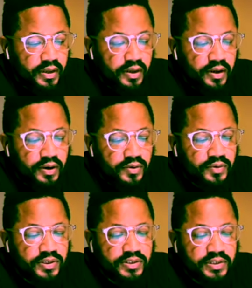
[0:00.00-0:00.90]
Uh,
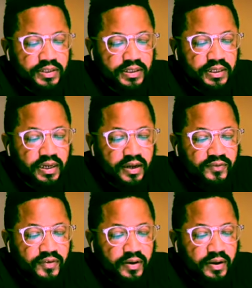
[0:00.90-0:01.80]
Crescens has
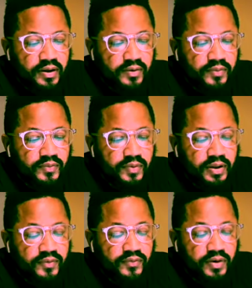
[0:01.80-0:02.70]
left uh,
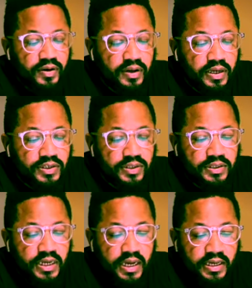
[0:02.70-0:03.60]
left for Galatia.
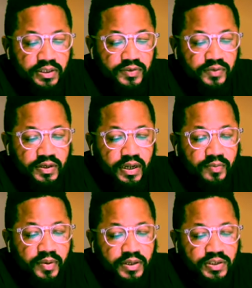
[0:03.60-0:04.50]
Titus for
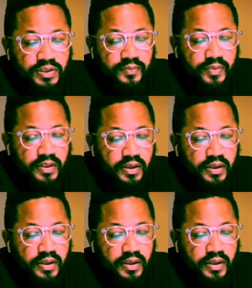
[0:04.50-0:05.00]
Dalmatia.